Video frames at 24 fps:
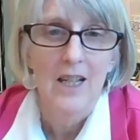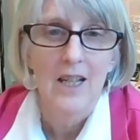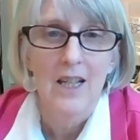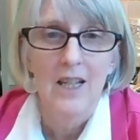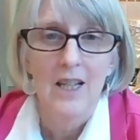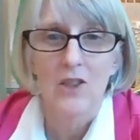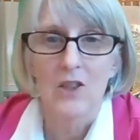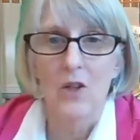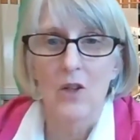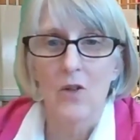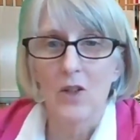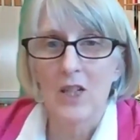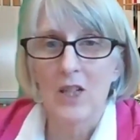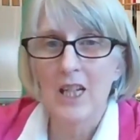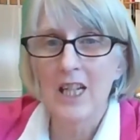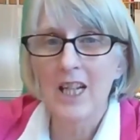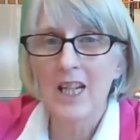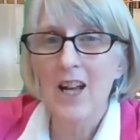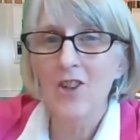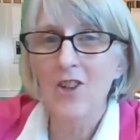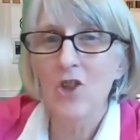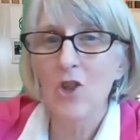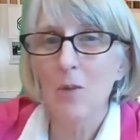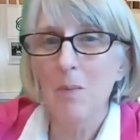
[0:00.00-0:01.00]
So get
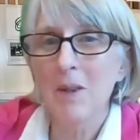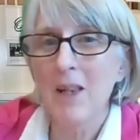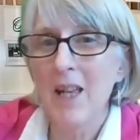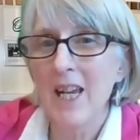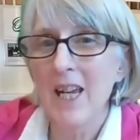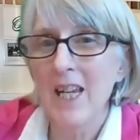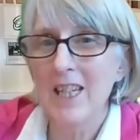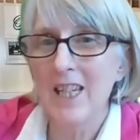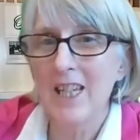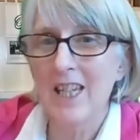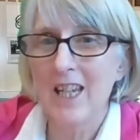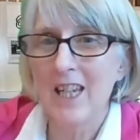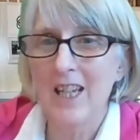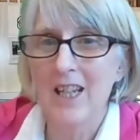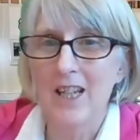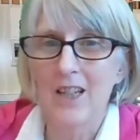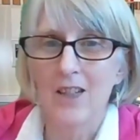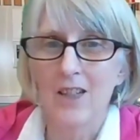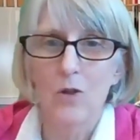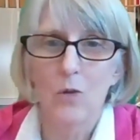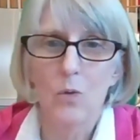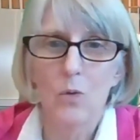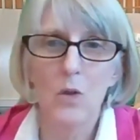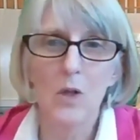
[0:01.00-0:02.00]
out your plane
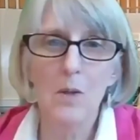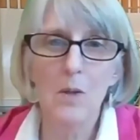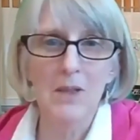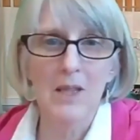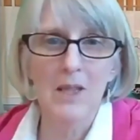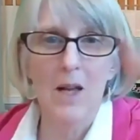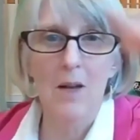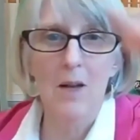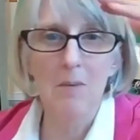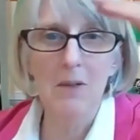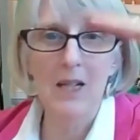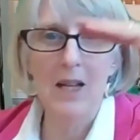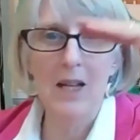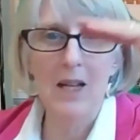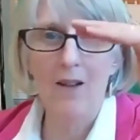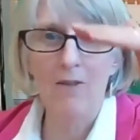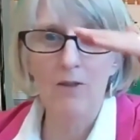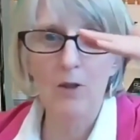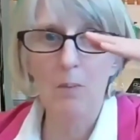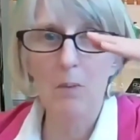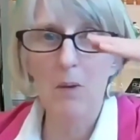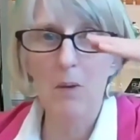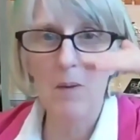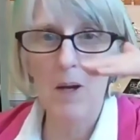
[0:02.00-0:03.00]
again. Whoops, I'm going to have
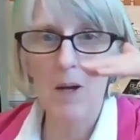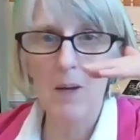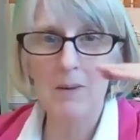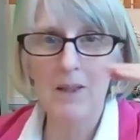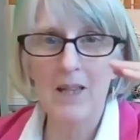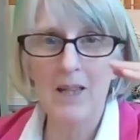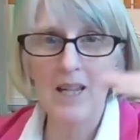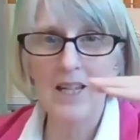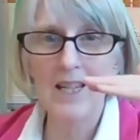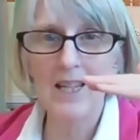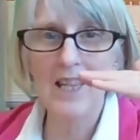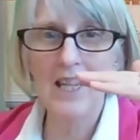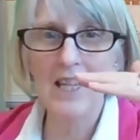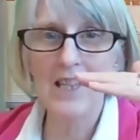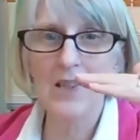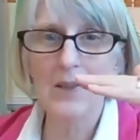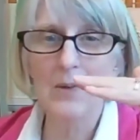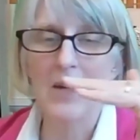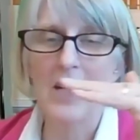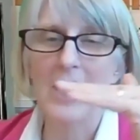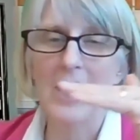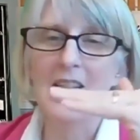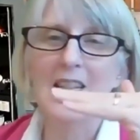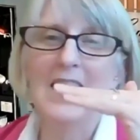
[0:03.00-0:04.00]
to put my plane this
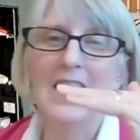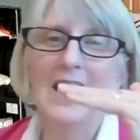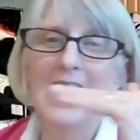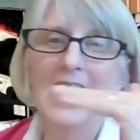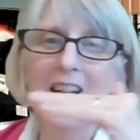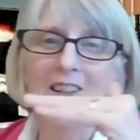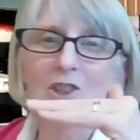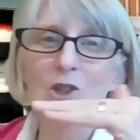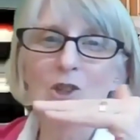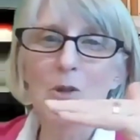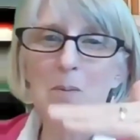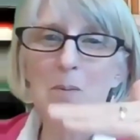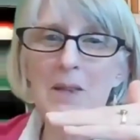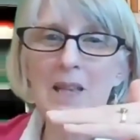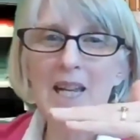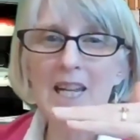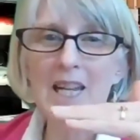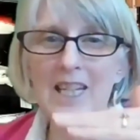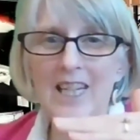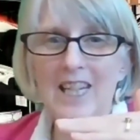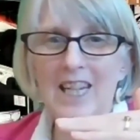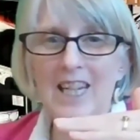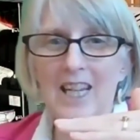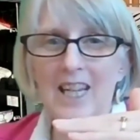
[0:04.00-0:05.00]
way. Get out your
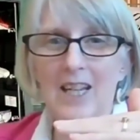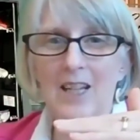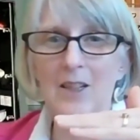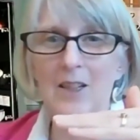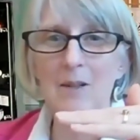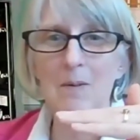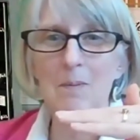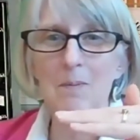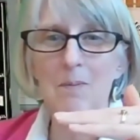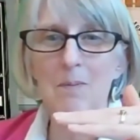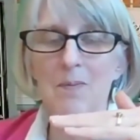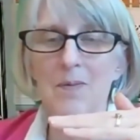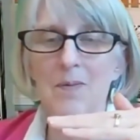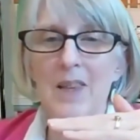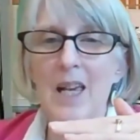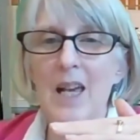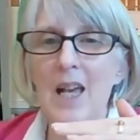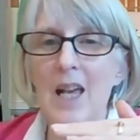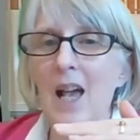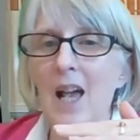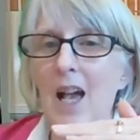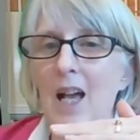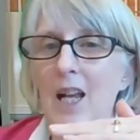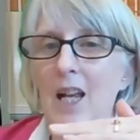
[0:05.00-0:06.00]
plane again.
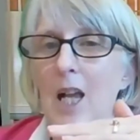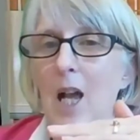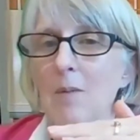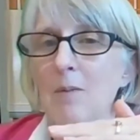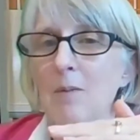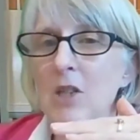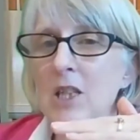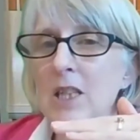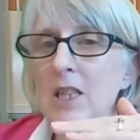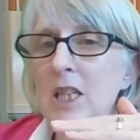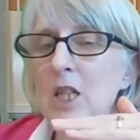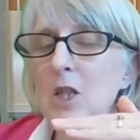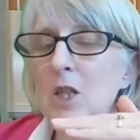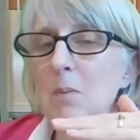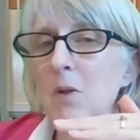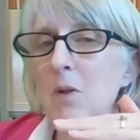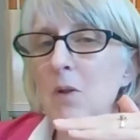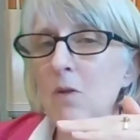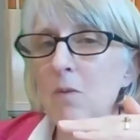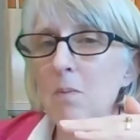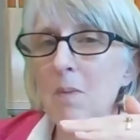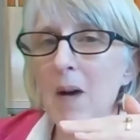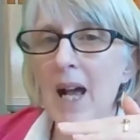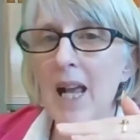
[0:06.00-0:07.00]
And I'm just going to
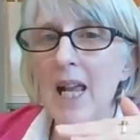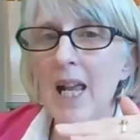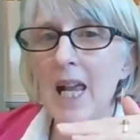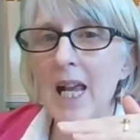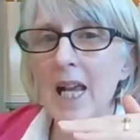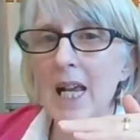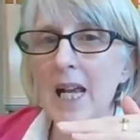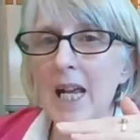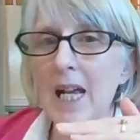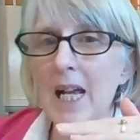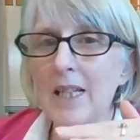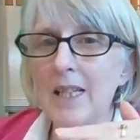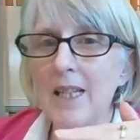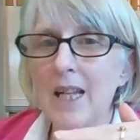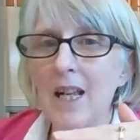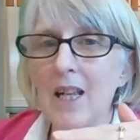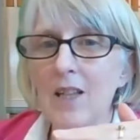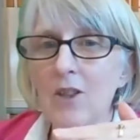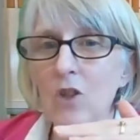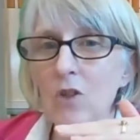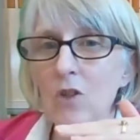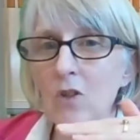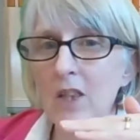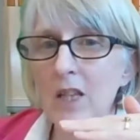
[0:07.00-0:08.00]
move my hand,
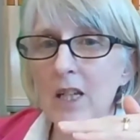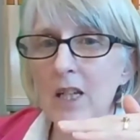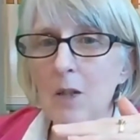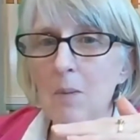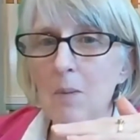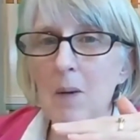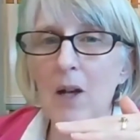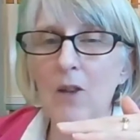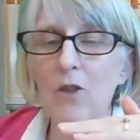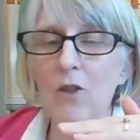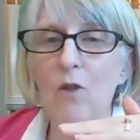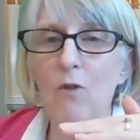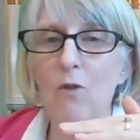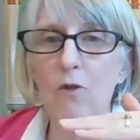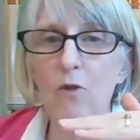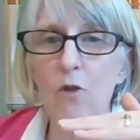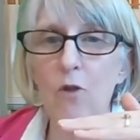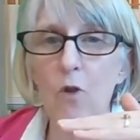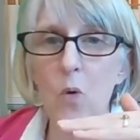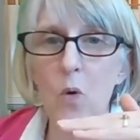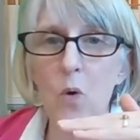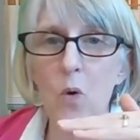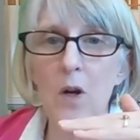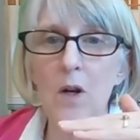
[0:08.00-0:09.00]
and you think about the
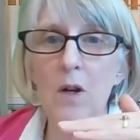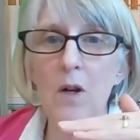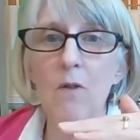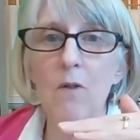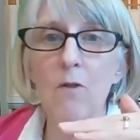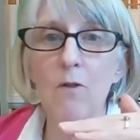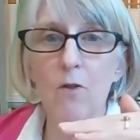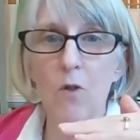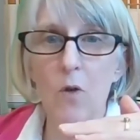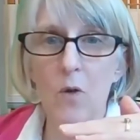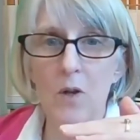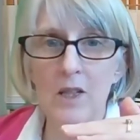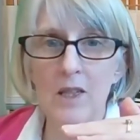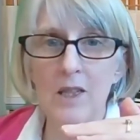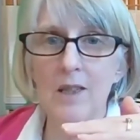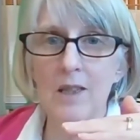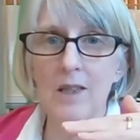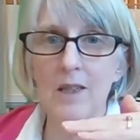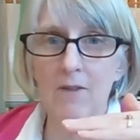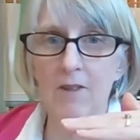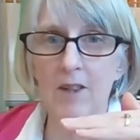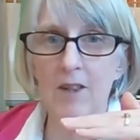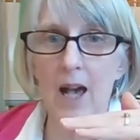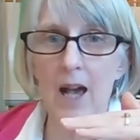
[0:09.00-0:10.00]
four
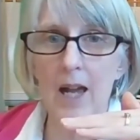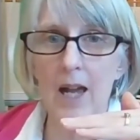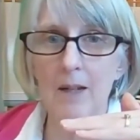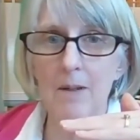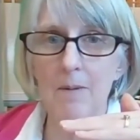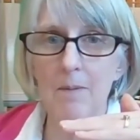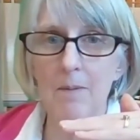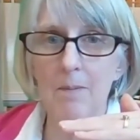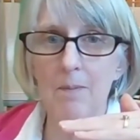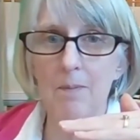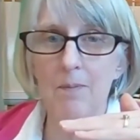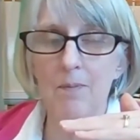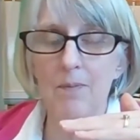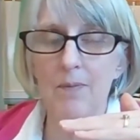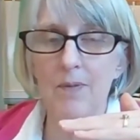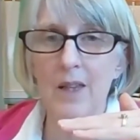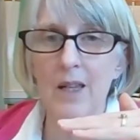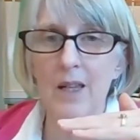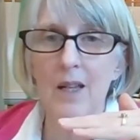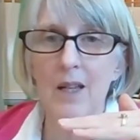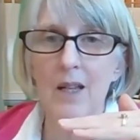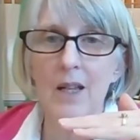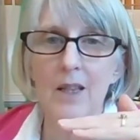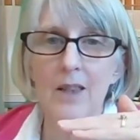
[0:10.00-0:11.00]
forces of flight.
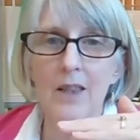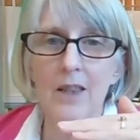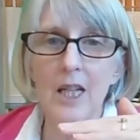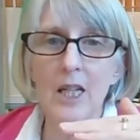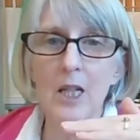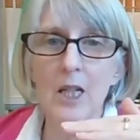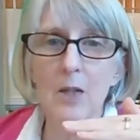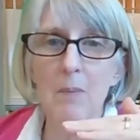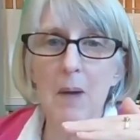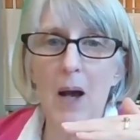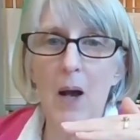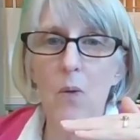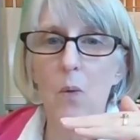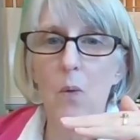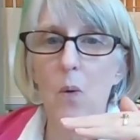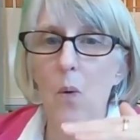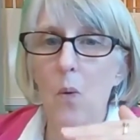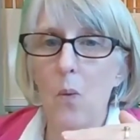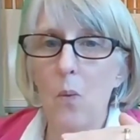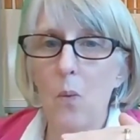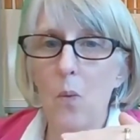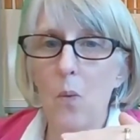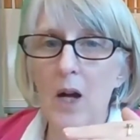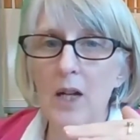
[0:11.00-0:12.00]
Think about,
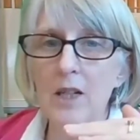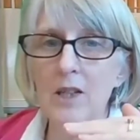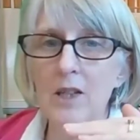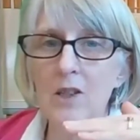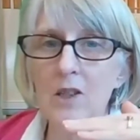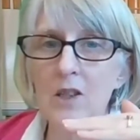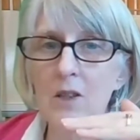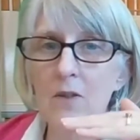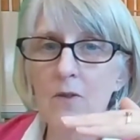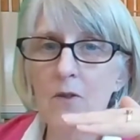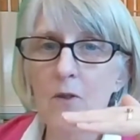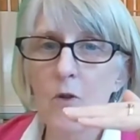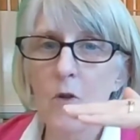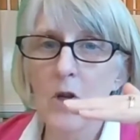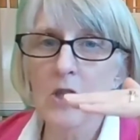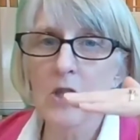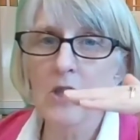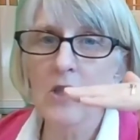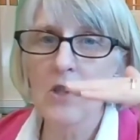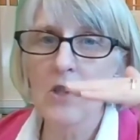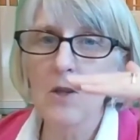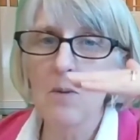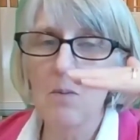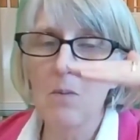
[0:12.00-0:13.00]
what is the
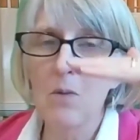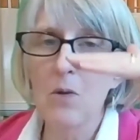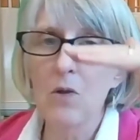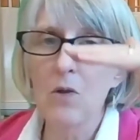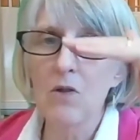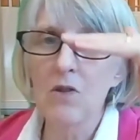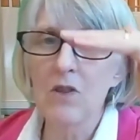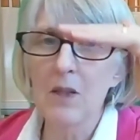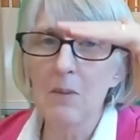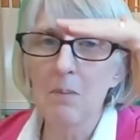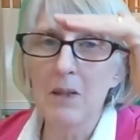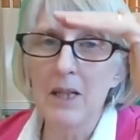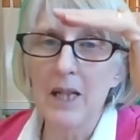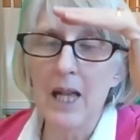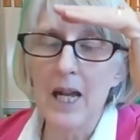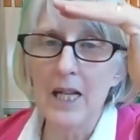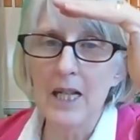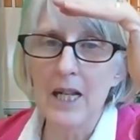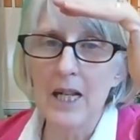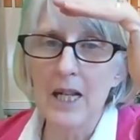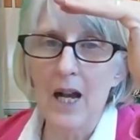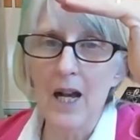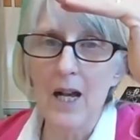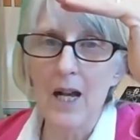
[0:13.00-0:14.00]
force that moves the
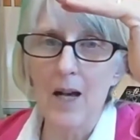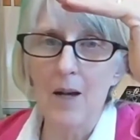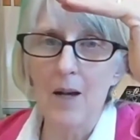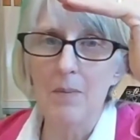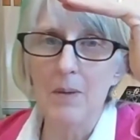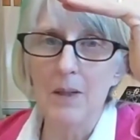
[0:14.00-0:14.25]
plane up?